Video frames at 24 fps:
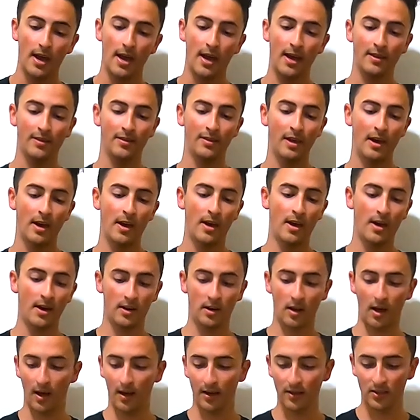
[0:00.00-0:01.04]
And
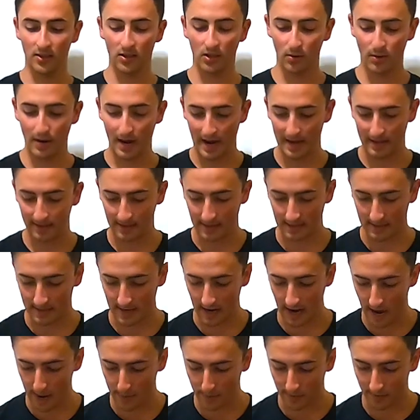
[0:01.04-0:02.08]
then also at the
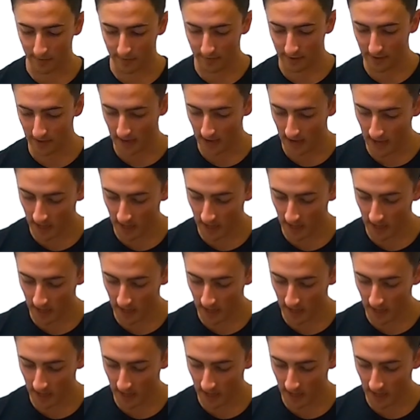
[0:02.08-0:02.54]
top of the